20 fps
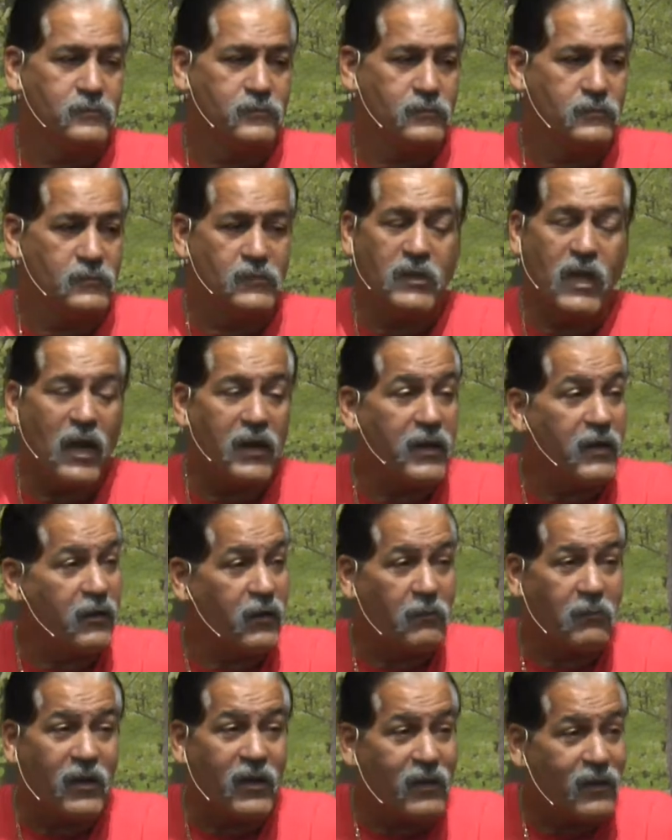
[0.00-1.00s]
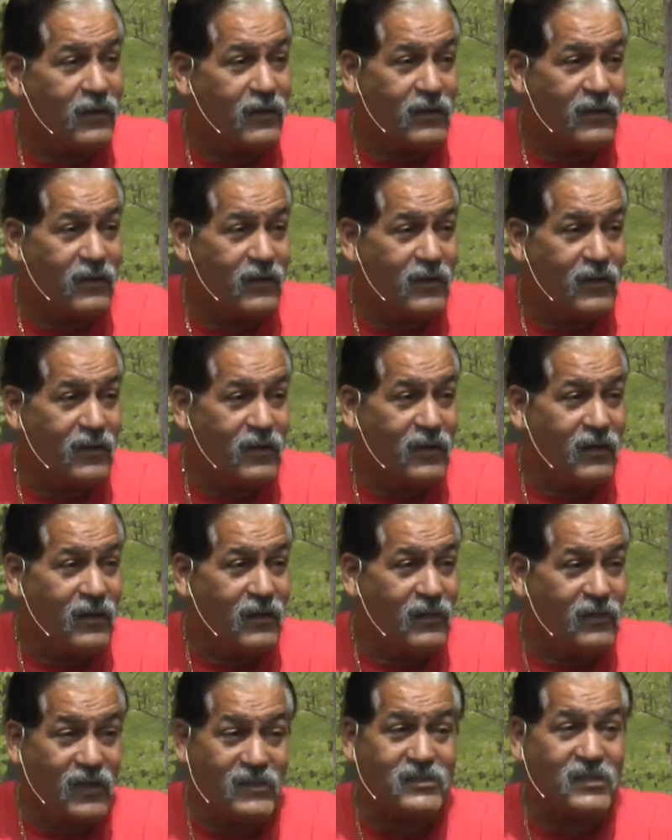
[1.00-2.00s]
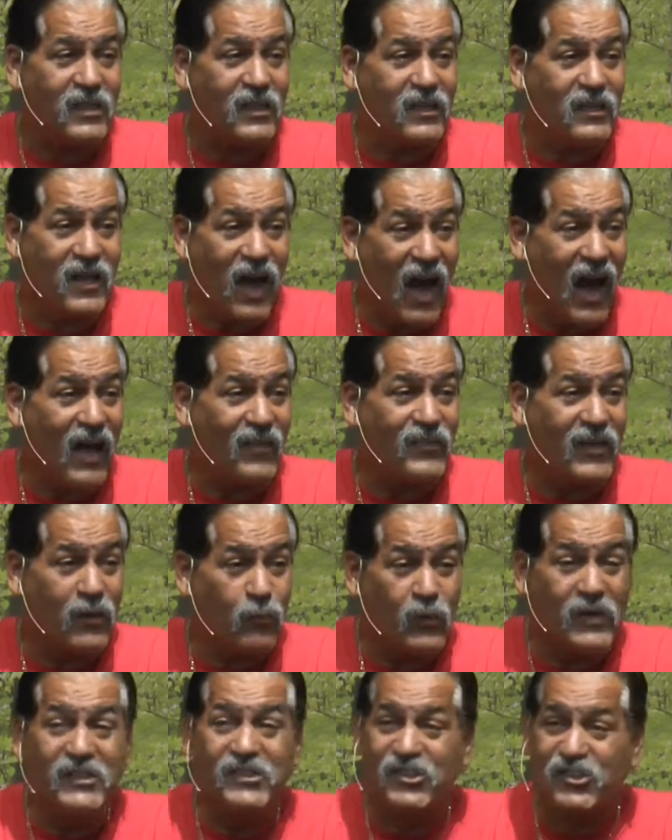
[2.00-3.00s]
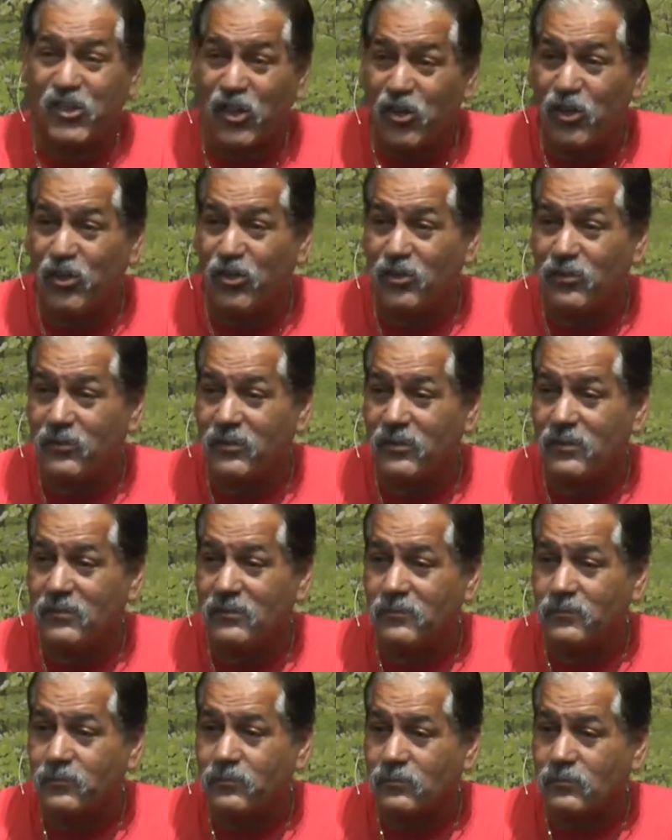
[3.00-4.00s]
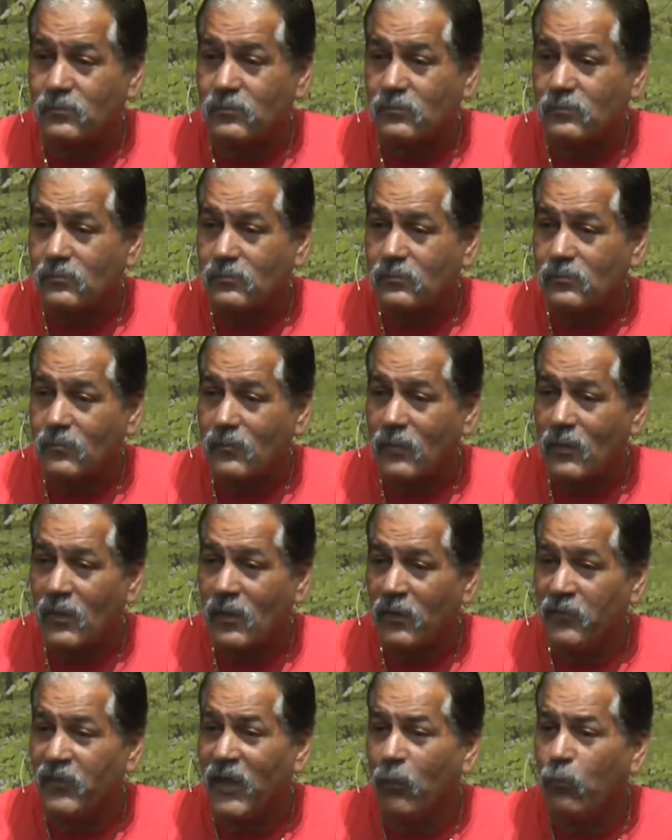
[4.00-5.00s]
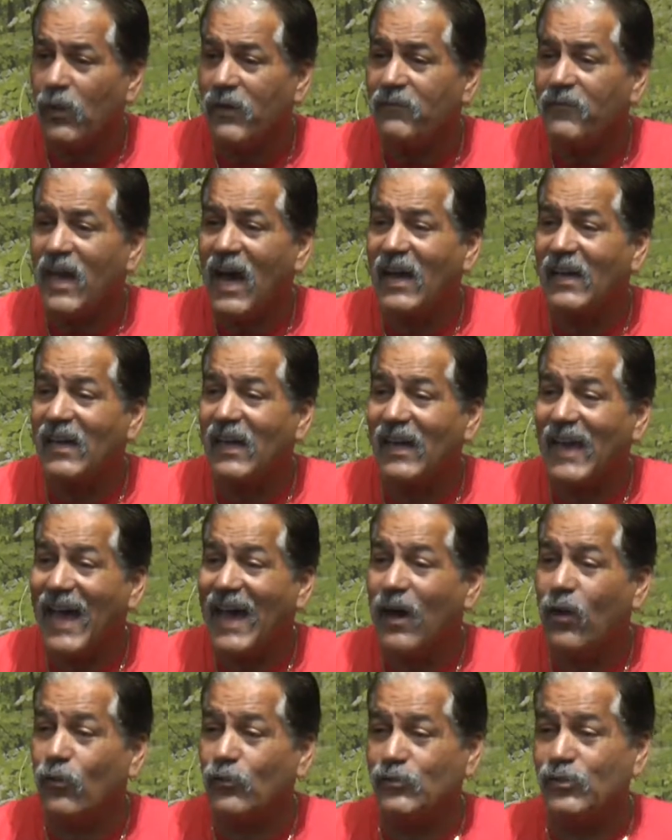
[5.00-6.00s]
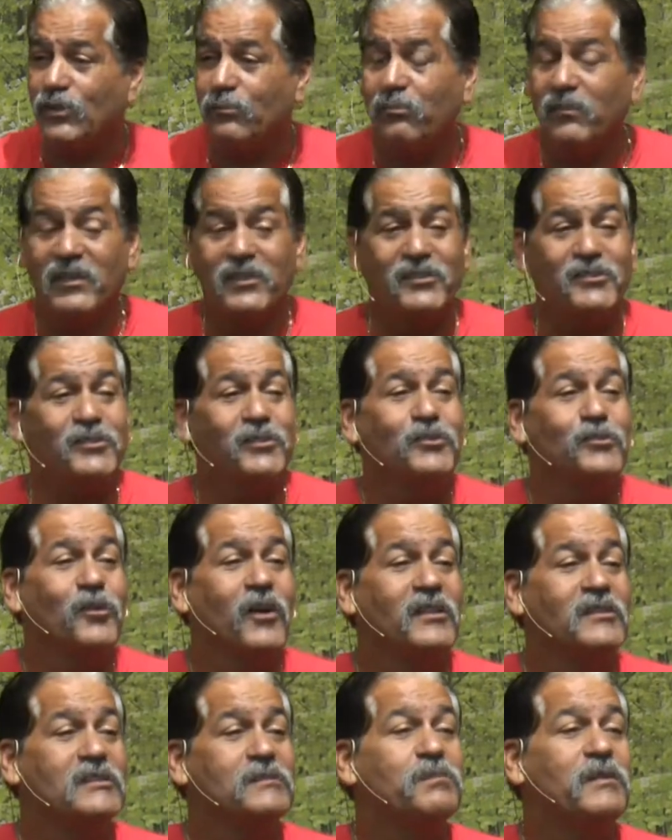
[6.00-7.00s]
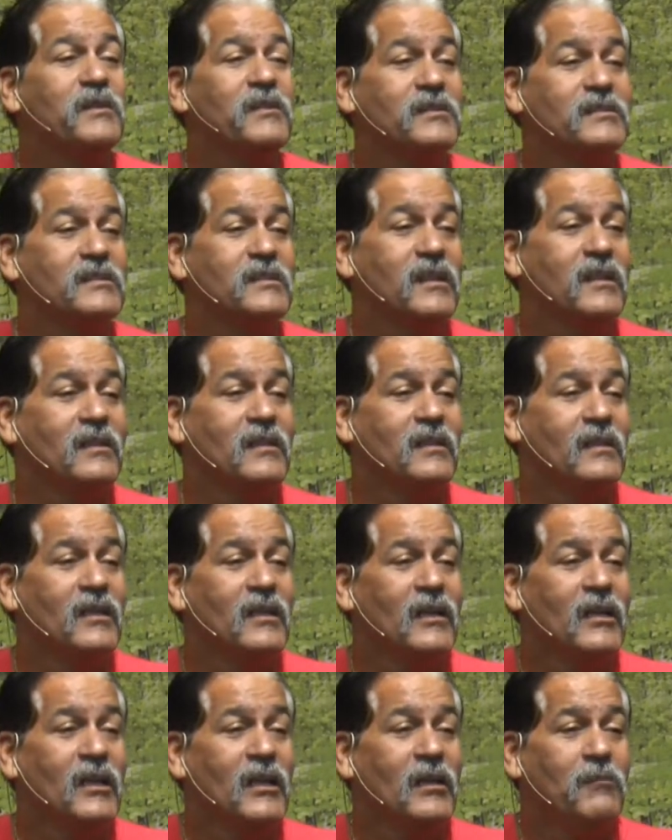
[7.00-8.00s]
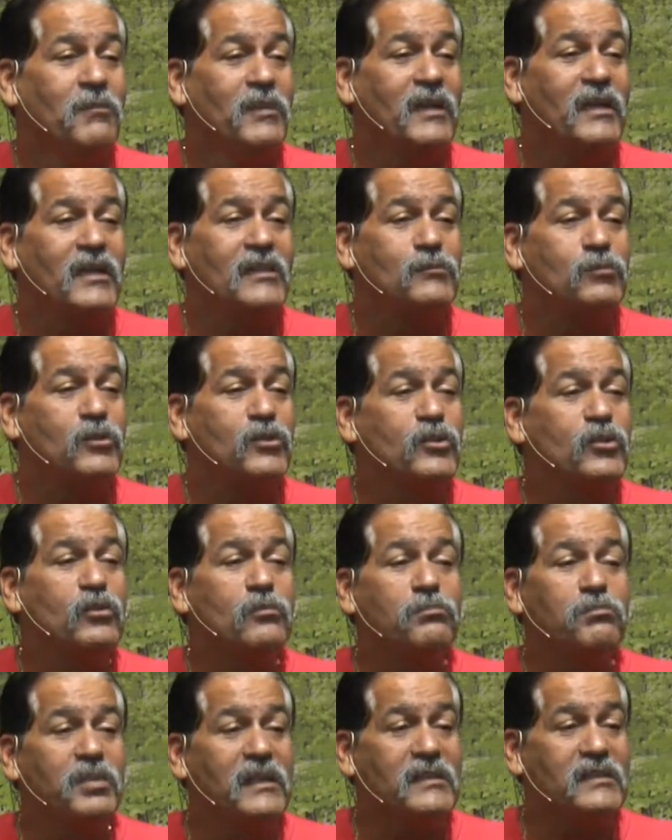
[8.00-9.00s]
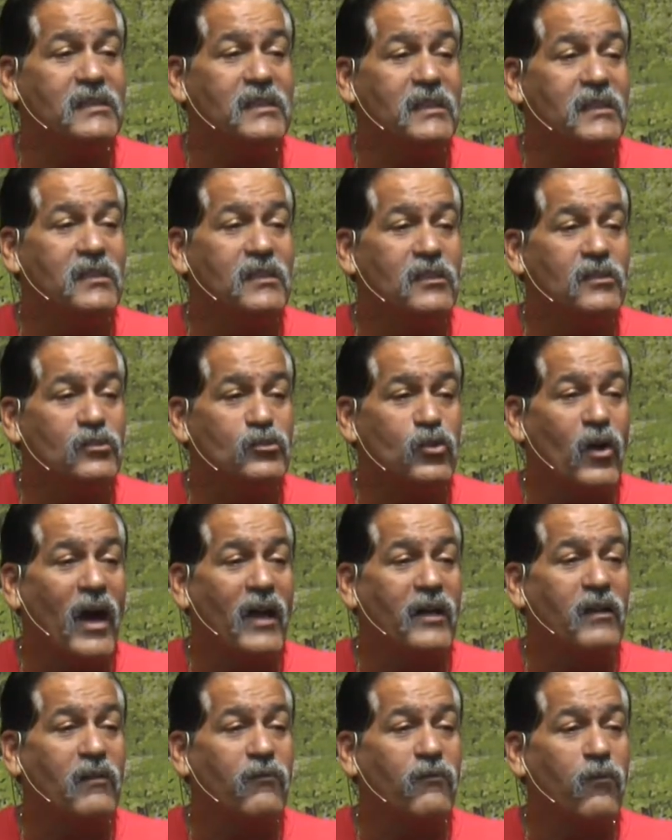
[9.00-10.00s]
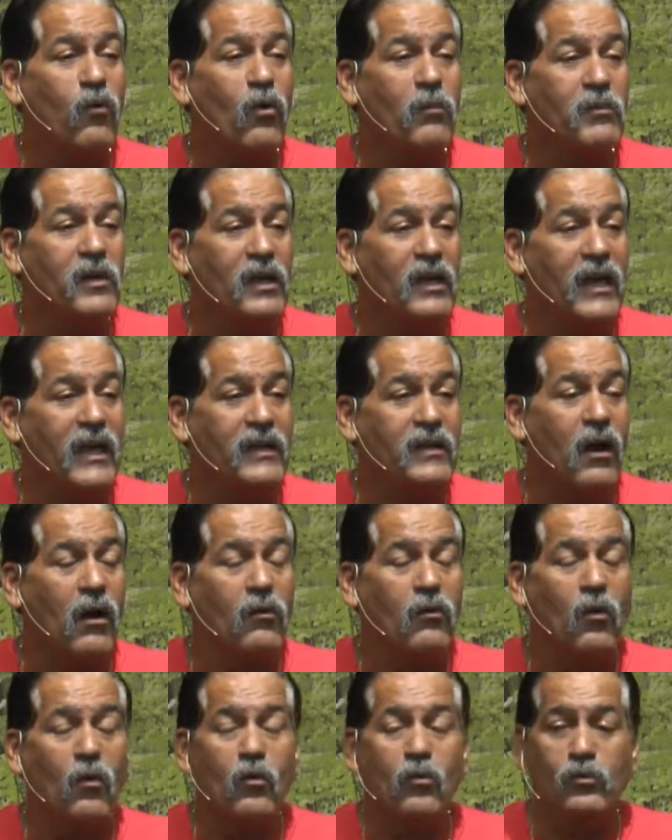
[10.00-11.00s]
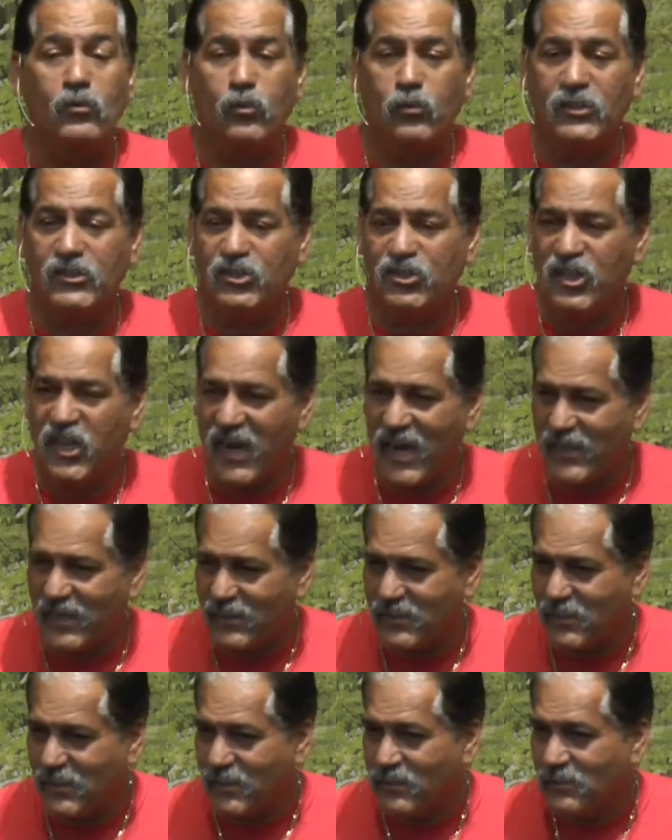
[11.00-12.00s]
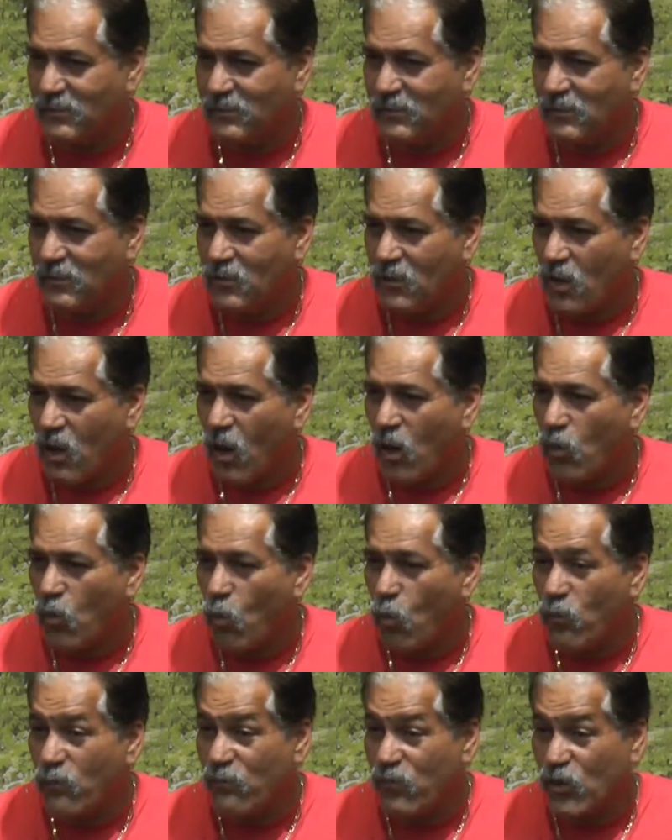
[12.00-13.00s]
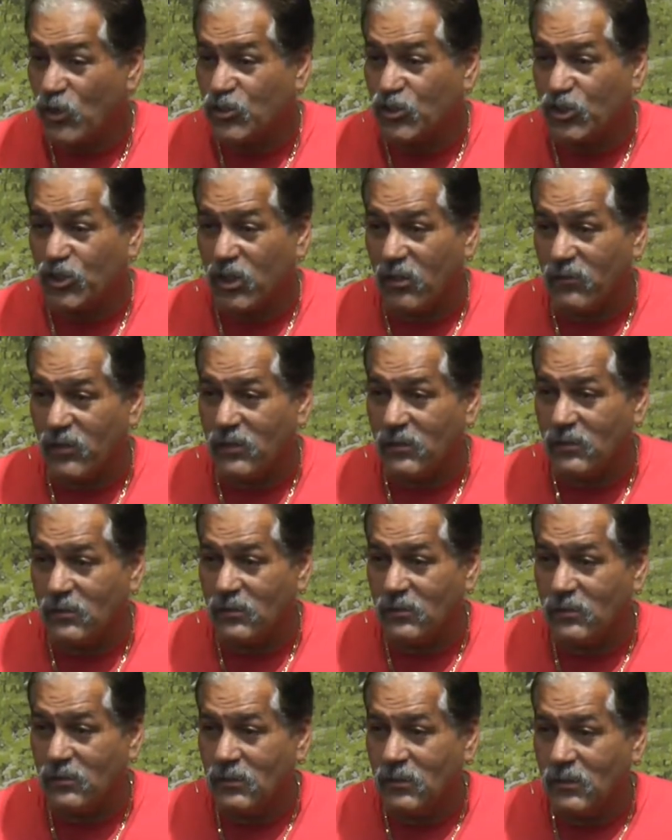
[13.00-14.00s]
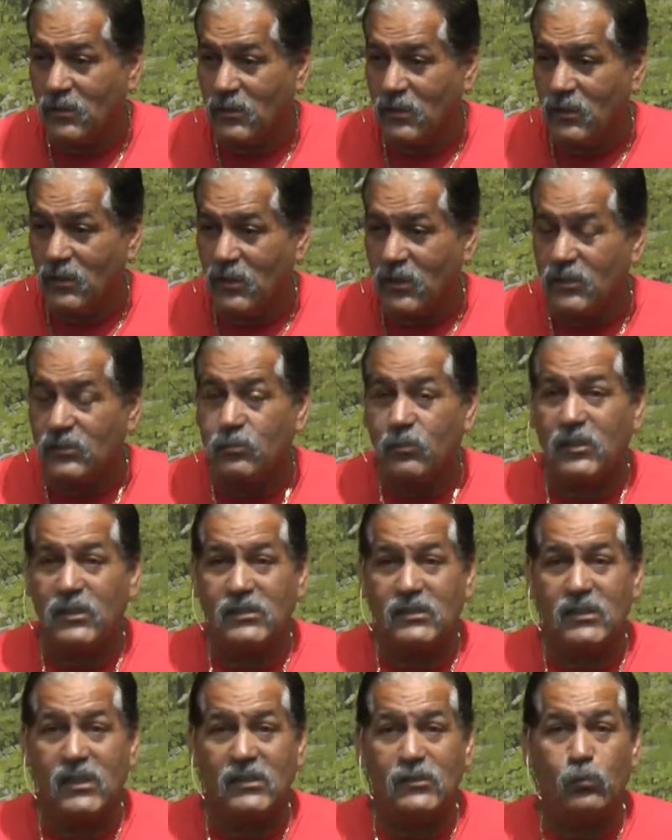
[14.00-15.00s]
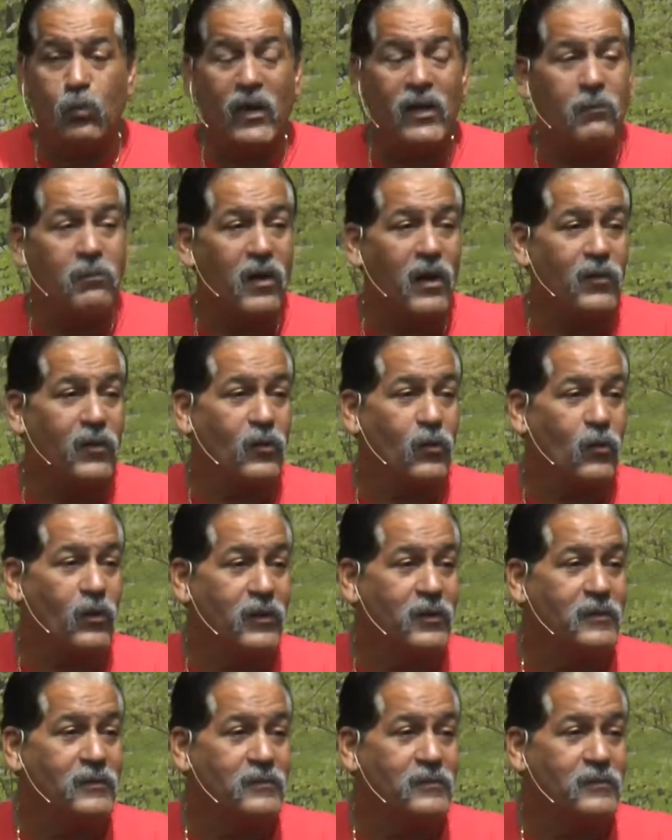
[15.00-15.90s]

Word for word: You're not hearing me. This is a God that we serve that we've not allowed to minister to our spirits in because we're too busy trying to formulate our own Christianity, our own version of it. Here's what he says wait upon the Lord.